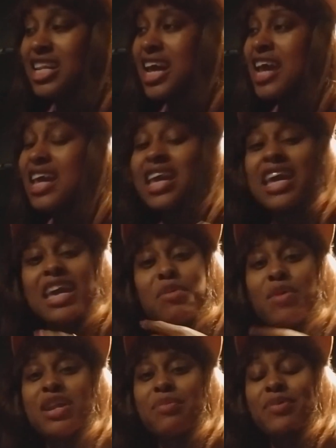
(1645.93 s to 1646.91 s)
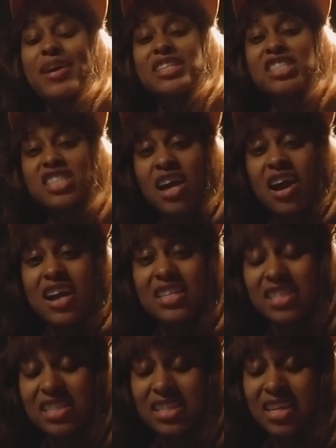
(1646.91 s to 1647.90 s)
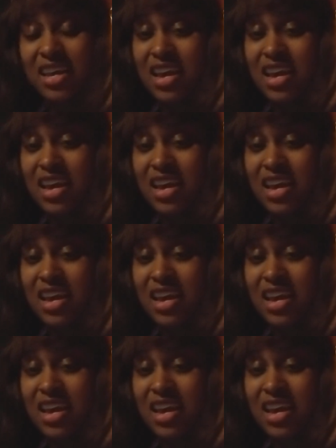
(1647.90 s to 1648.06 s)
thing he ain't want to press charges